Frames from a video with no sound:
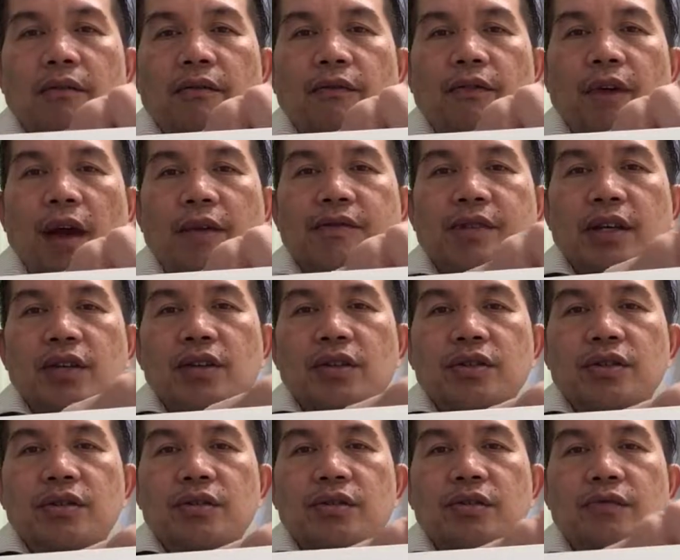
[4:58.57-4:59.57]
5 section
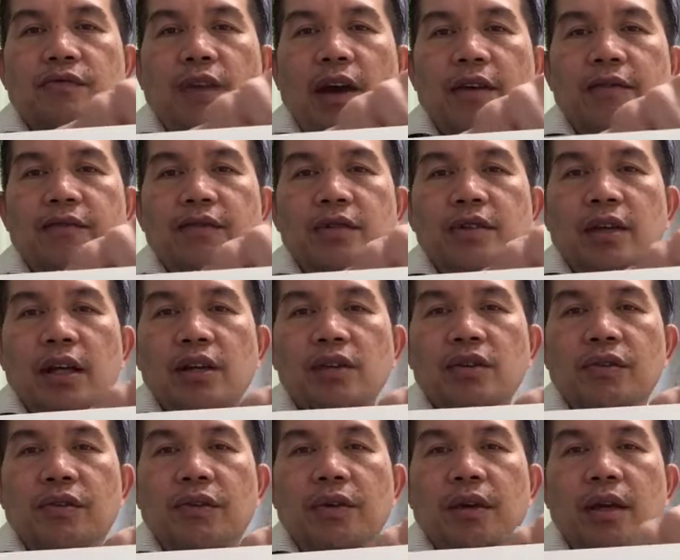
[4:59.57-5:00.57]
2, 5 section
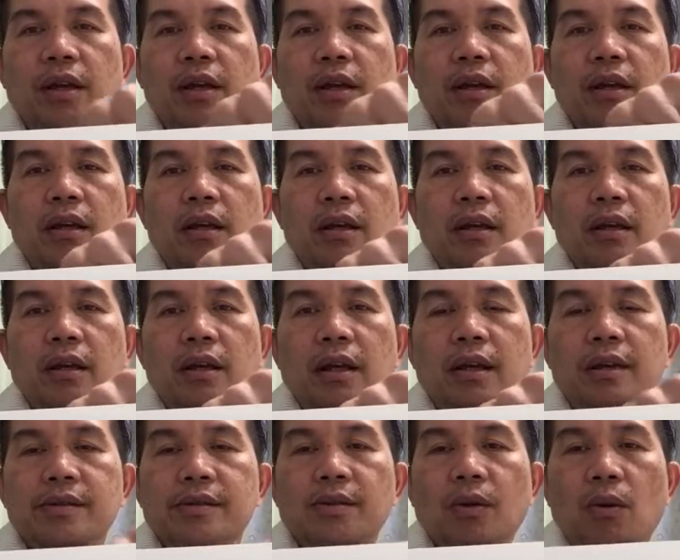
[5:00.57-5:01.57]
3,
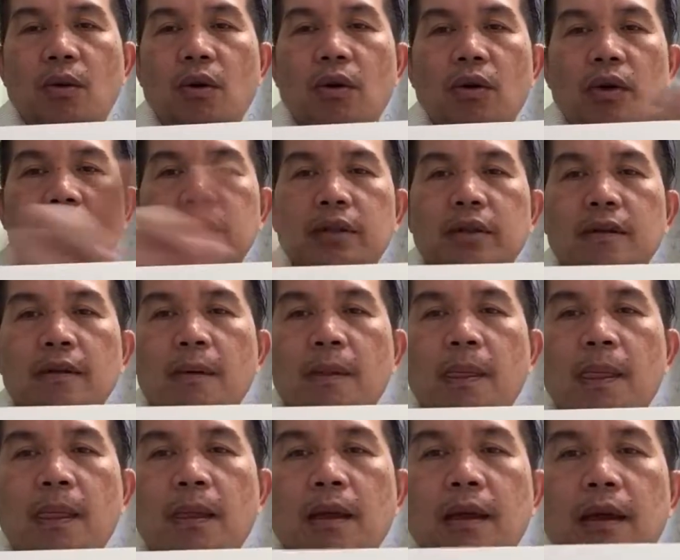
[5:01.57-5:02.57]
and so on.
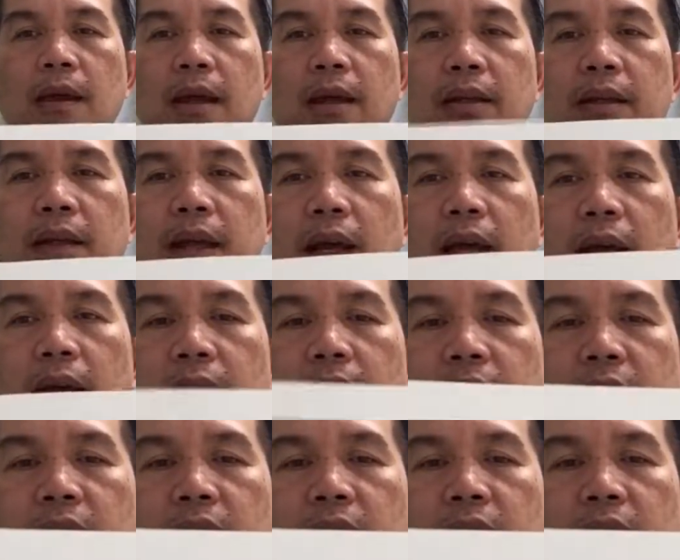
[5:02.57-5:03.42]
And then the